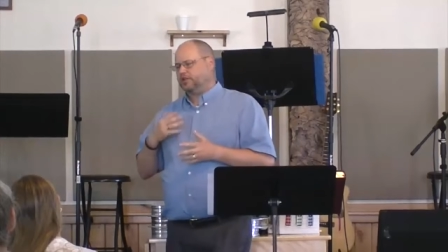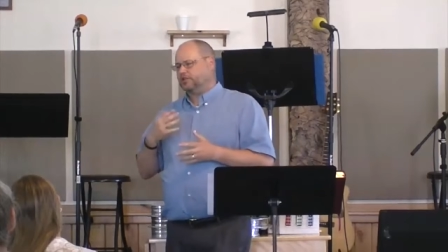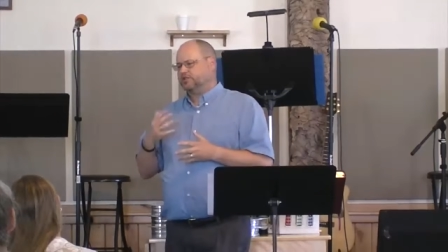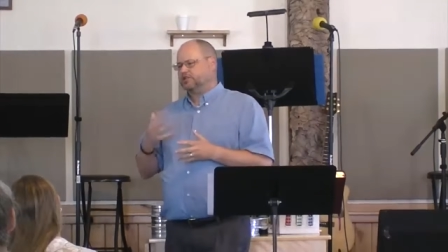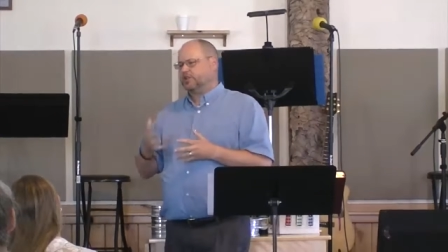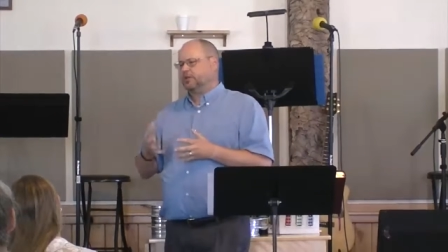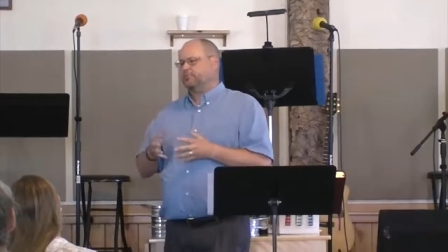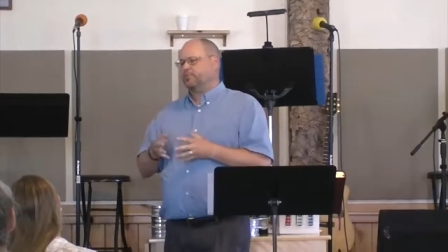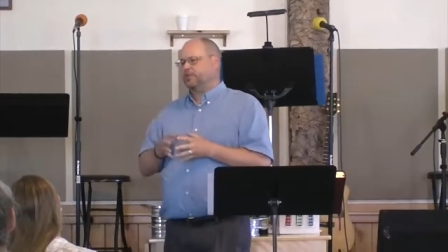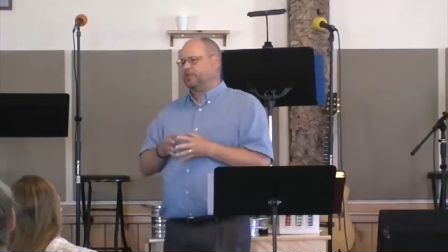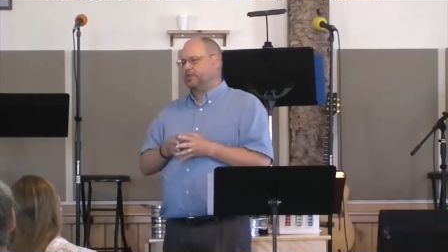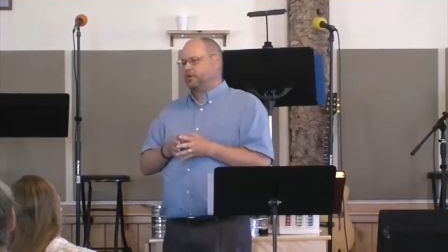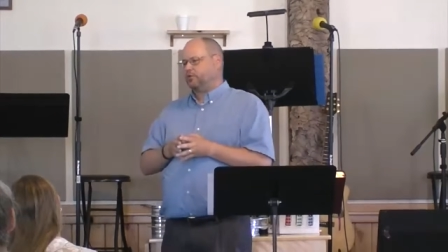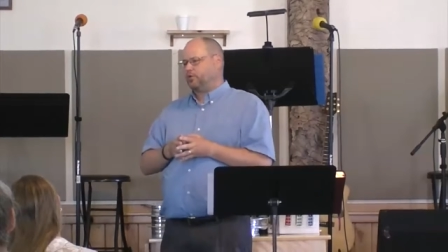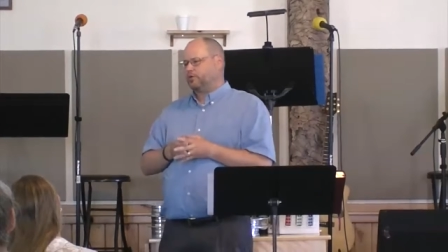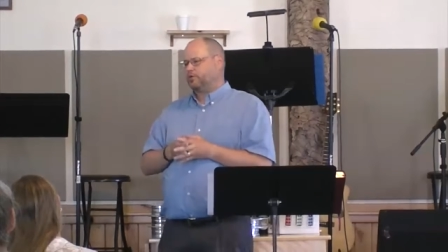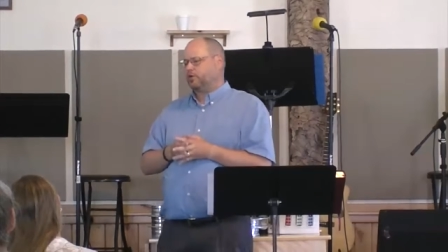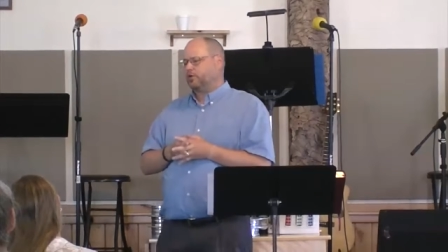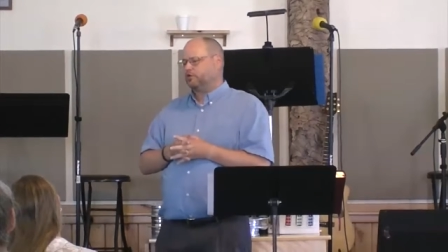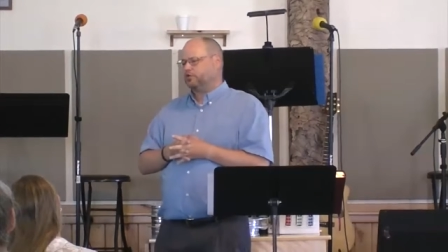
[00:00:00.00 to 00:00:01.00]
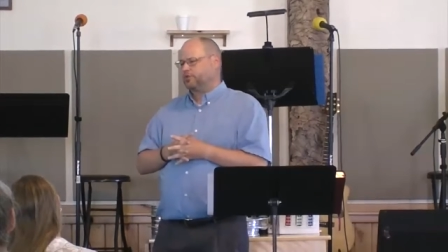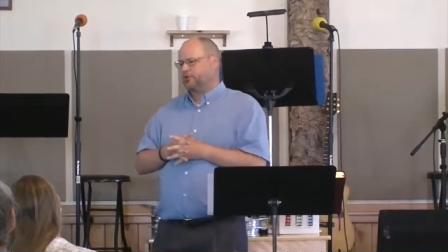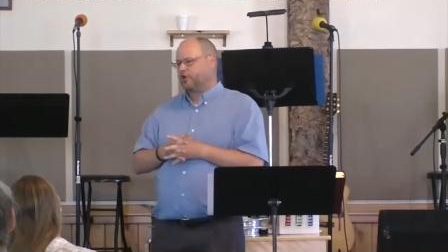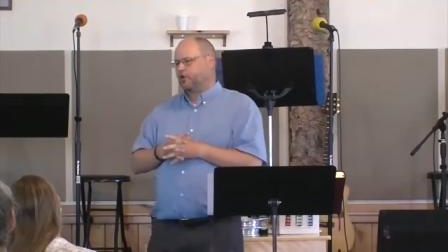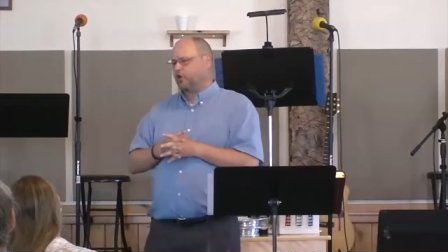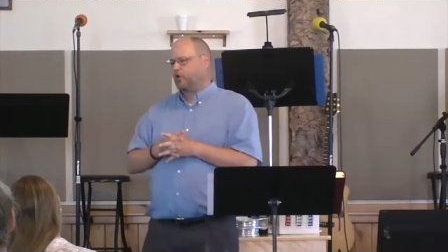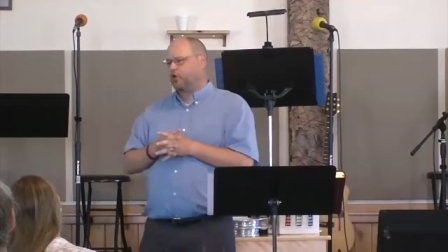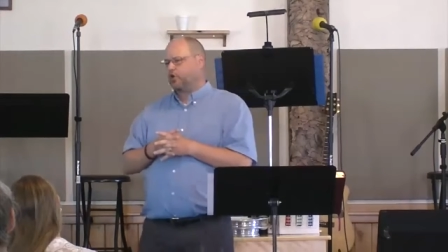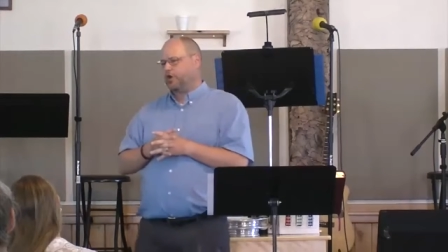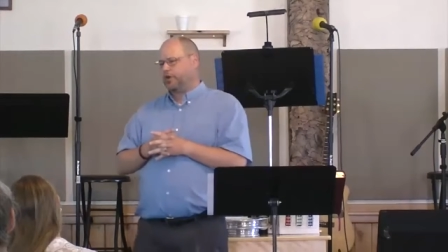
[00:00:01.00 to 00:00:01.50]
in sympathy with those that
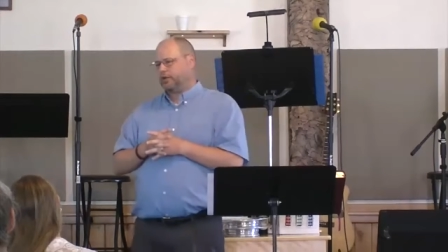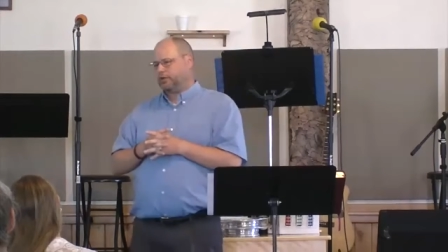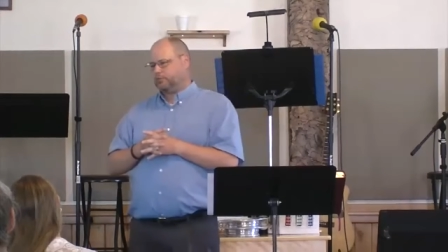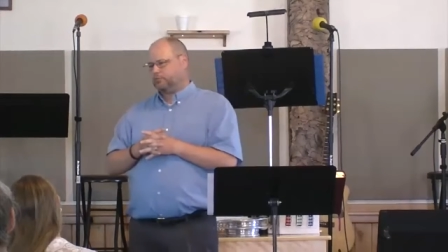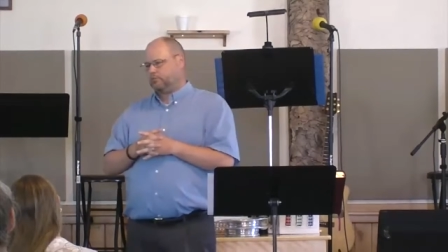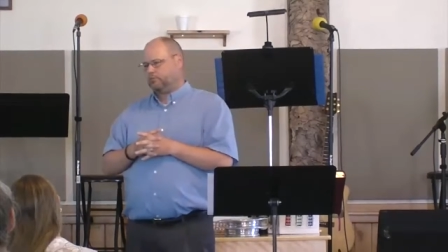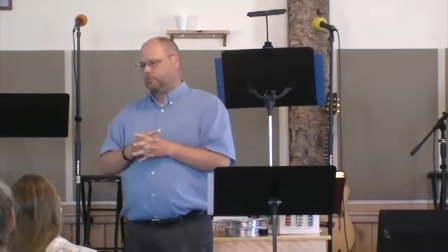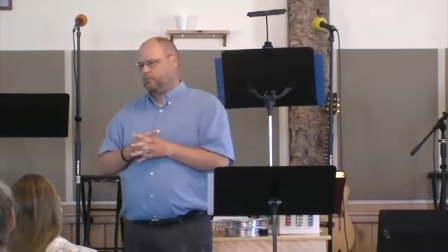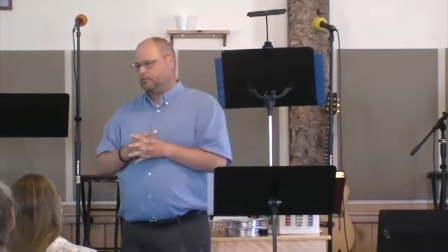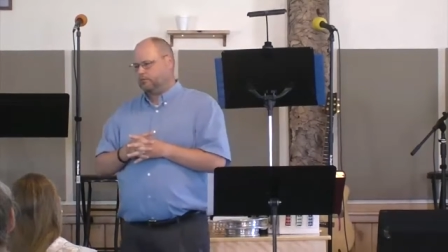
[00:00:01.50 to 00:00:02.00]
are hurting,